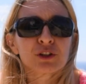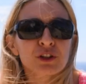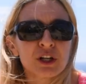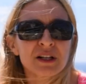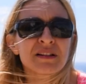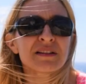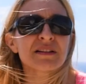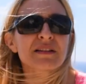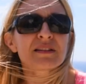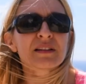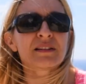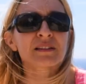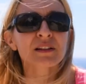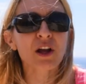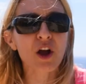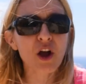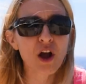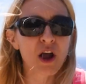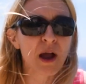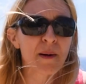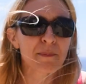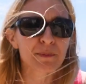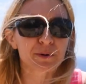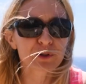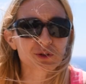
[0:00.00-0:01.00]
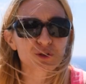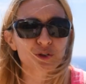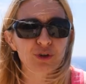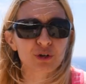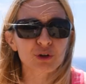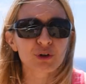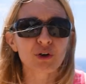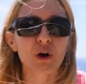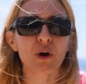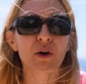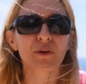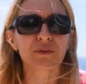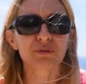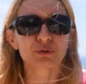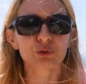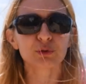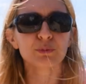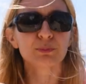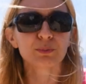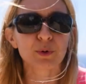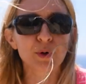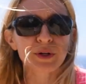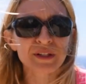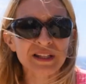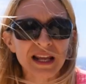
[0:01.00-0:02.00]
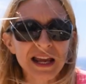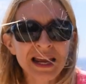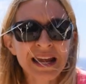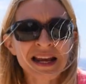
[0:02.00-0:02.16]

constant aperture of two point